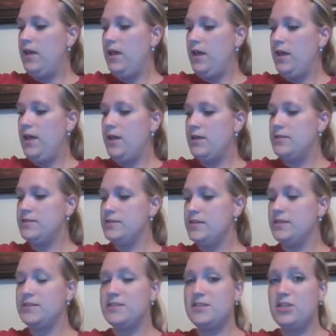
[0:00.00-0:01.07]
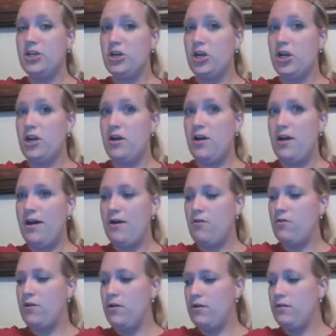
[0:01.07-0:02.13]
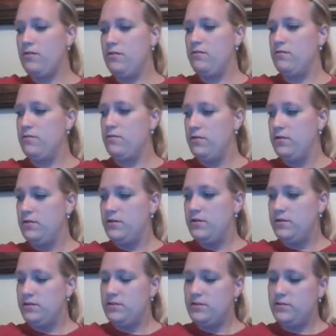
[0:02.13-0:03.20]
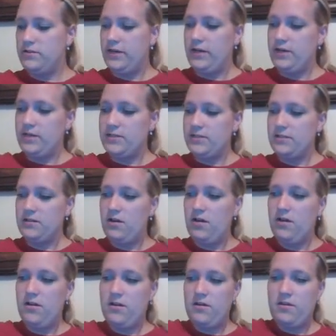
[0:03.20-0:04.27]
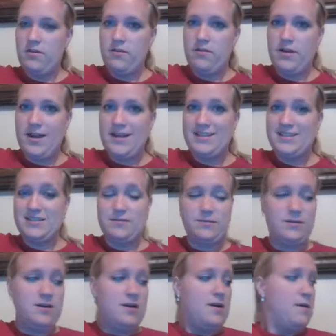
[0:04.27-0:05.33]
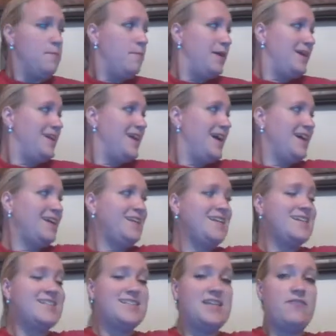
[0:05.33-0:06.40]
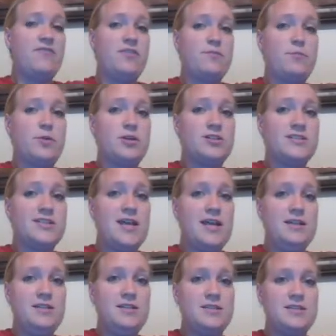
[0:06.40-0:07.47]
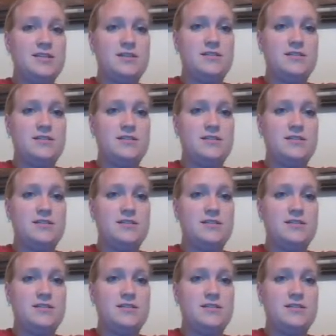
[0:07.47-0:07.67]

is considered our, so here is all the rest, my 97%,